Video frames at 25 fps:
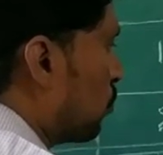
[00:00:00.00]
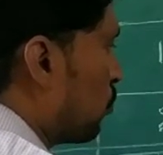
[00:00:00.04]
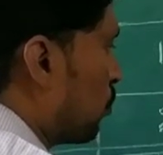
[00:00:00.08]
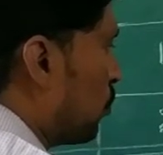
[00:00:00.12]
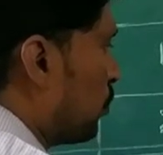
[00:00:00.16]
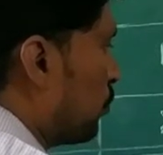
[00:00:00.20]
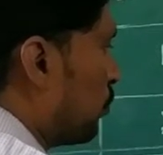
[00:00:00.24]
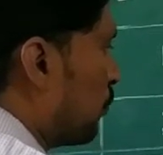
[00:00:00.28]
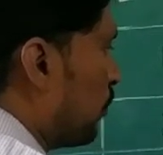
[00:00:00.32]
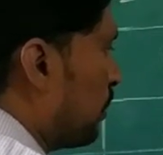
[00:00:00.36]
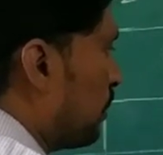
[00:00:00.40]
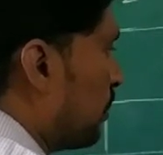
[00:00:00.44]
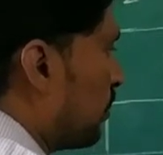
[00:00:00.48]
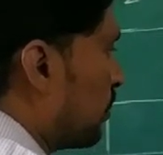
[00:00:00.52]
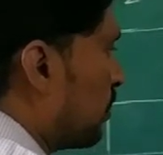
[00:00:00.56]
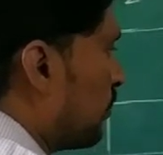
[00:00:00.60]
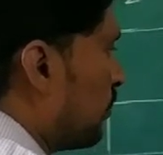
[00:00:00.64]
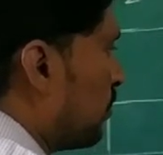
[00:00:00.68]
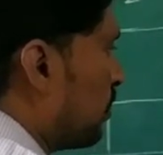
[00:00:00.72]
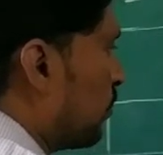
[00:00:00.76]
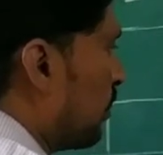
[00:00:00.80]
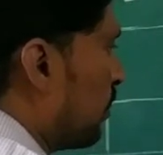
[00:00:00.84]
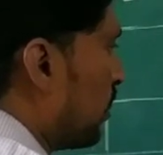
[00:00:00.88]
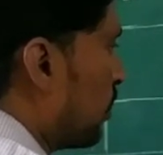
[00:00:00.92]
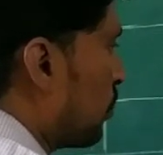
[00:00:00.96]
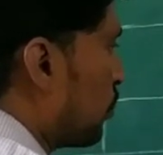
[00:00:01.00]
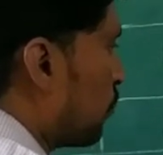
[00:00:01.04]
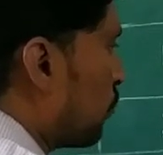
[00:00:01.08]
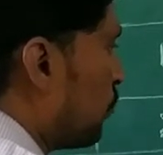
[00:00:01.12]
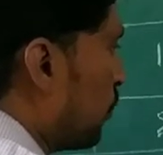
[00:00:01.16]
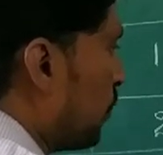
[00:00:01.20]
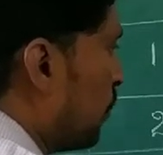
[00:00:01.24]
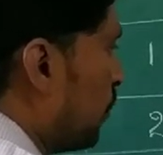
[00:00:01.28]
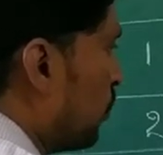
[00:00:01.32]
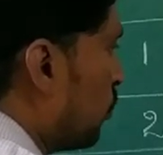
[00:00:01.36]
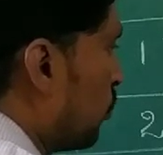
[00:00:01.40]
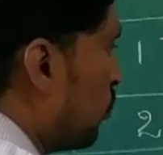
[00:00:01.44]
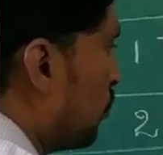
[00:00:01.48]
So 27
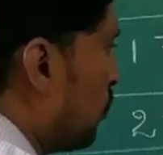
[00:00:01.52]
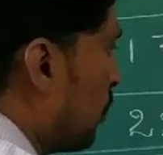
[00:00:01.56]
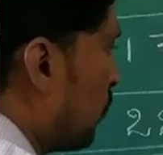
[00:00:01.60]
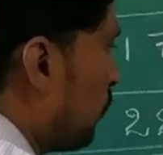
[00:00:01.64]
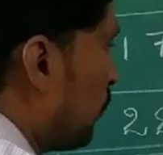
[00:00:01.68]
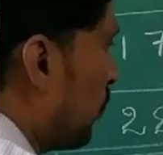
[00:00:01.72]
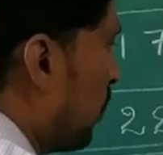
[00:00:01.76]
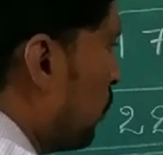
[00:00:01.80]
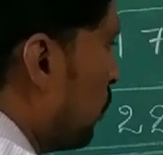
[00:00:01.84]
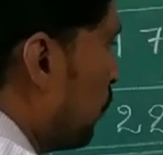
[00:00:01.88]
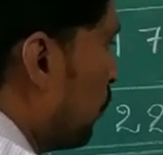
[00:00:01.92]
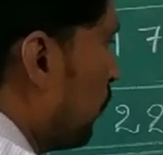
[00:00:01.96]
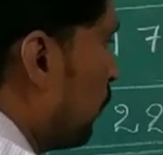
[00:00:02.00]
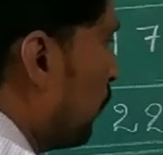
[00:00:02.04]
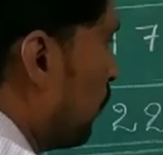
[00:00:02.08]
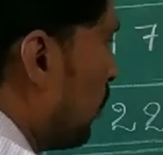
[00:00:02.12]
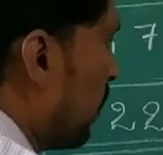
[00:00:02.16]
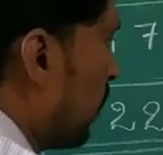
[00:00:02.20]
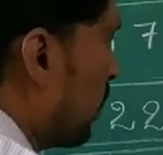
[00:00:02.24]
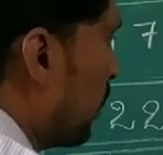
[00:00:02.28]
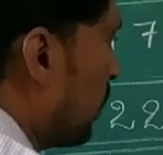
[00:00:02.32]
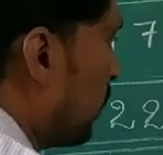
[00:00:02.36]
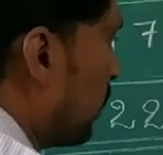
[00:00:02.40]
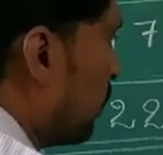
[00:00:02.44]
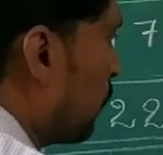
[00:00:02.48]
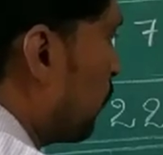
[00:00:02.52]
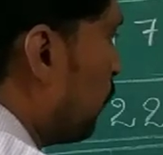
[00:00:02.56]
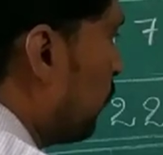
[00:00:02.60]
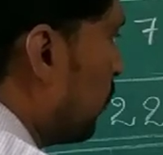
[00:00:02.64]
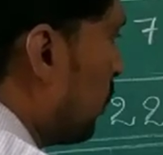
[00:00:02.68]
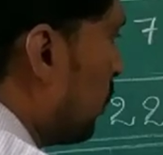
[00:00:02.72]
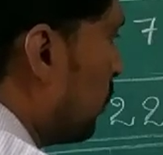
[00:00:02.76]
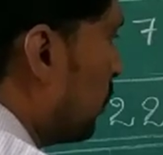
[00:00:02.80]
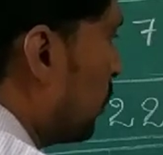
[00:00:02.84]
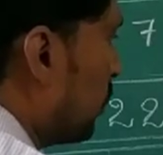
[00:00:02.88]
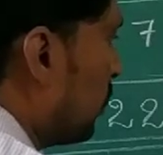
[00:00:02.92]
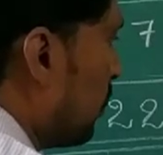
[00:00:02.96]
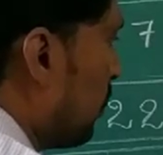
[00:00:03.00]
minus 22, that value we are getting
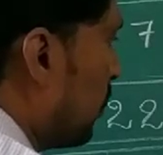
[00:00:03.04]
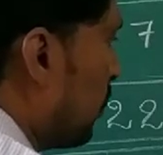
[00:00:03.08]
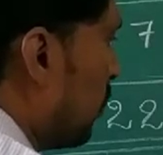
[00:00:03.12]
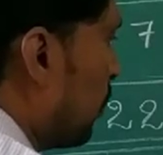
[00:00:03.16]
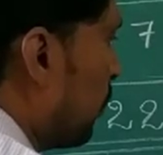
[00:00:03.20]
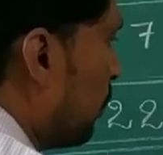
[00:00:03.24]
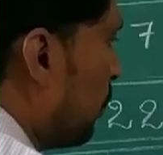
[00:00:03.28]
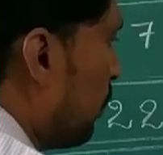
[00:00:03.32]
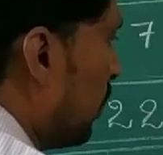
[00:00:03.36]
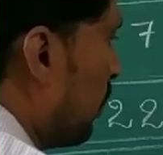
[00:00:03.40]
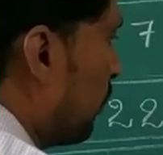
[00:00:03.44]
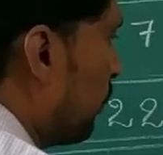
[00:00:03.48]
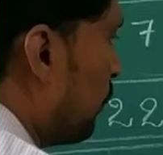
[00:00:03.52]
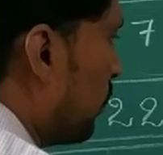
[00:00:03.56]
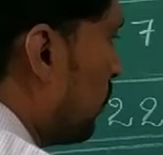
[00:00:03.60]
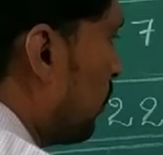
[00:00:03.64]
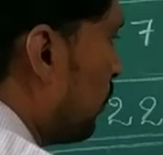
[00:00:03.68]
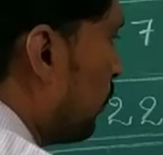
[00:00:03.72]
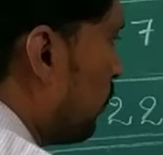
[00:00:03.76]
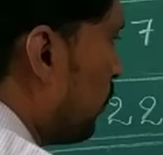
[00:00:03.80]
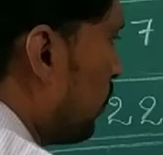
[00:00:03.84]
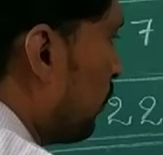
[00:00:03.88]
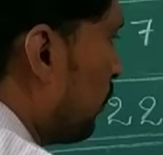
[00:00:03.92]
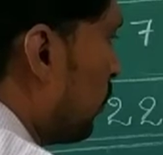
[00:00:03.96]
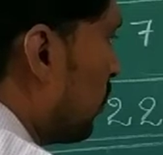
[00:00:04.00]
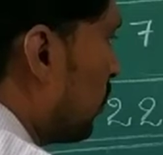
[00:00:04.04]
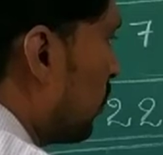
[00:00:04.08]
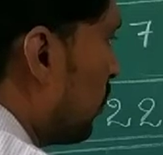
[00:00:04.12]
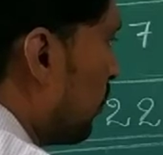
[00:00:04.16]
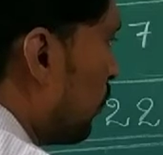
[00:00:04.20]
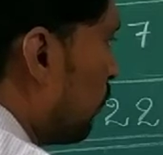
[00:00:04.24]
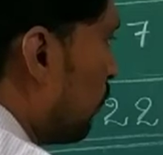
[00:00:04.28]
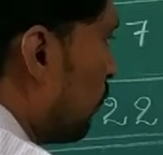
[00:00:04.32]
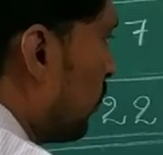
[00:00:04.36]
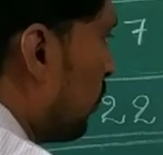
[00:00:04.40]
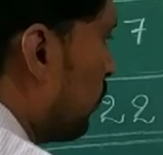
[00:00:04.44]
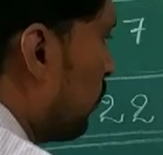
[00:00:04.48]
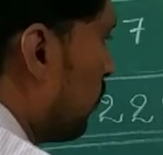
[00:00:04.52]
5 by 5. 5
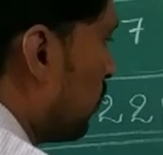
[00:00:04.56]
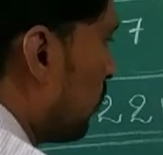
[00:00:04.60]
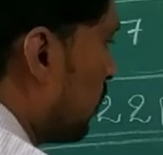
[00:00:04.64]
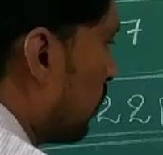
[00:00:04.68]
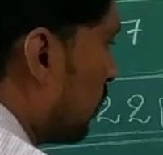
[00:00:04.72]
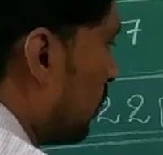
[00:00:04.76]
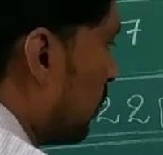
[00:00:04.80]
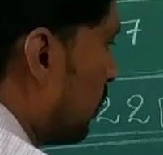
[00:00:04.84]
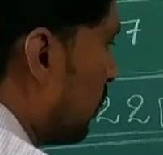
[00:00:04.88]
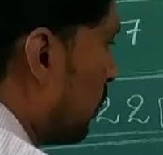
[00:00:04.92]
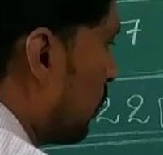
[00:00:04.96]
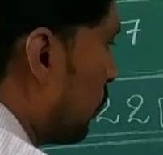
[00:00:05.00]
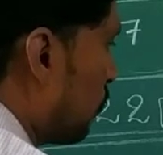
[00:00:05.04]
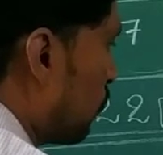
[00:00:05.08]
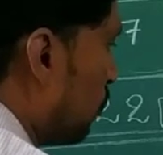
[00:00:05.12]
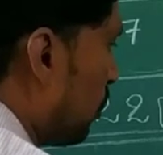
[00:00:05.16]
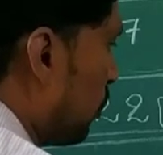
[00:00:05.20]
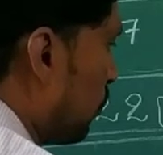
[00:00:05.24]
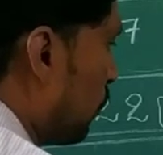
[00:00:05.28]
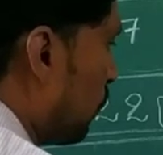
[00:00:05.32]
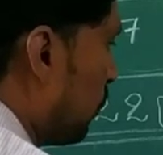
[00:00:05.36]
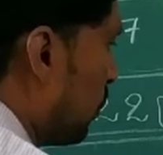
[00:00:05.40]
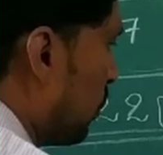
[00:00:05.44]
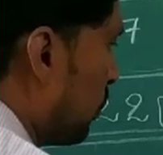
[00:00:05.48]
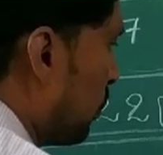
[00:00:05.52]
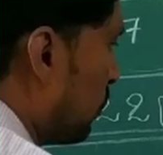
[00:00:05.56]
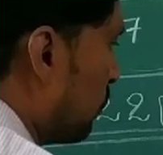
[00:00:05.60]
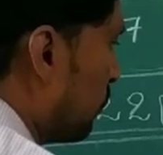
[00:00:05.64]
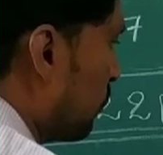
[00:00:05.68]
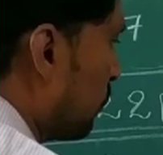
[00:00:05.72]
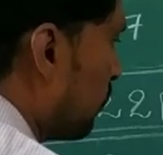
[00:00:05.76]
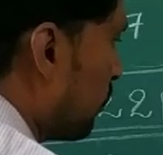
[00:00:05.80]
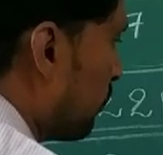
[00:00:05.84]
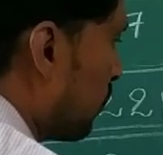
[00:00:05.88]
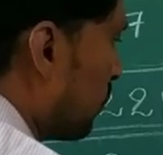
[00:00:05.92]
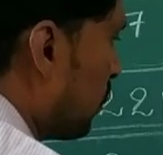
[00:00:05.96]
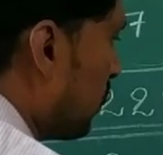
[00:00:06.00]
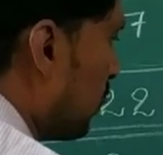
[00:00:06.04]
ones are 5 ones are. That equals
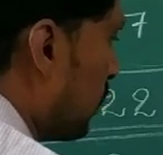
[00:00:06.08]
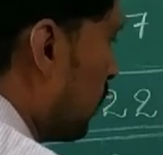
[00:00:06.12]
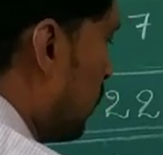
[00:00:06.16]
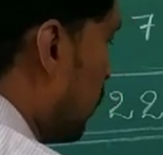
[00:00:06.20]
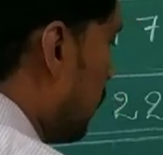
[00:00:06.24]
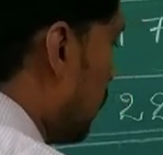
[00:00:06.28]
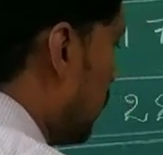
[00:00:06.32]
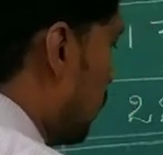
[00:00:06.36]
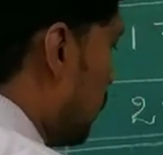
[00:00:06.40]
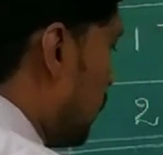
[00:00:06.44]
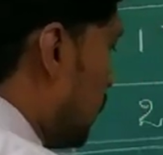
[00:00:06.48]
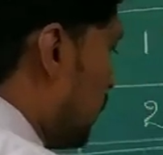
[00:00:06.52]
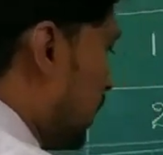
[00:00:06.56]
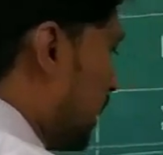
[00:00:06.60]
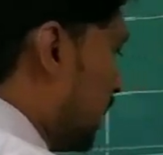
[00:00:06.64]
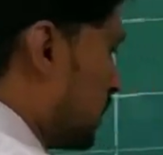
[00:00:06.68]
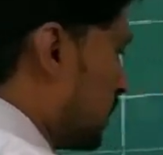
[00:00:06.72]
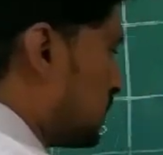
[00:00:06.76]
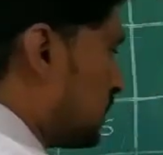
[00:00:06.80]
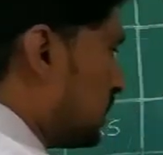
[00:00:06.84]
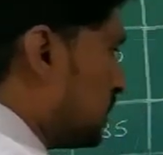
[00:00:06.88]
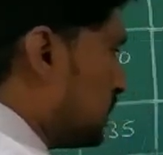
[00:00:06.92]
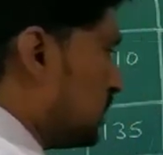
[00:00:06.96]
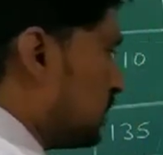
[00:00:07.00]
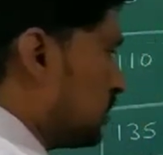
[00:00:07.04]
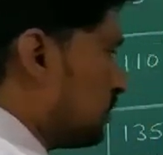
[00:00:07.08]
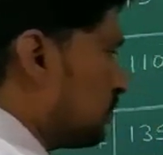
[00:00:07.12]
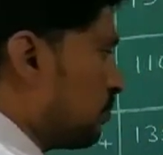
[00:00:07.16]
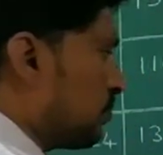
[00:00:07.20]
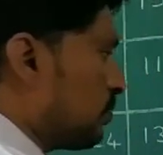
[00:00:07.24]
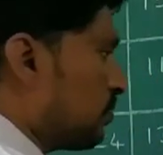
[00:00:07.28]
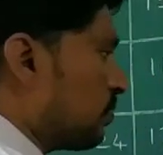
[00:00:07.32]
1. Next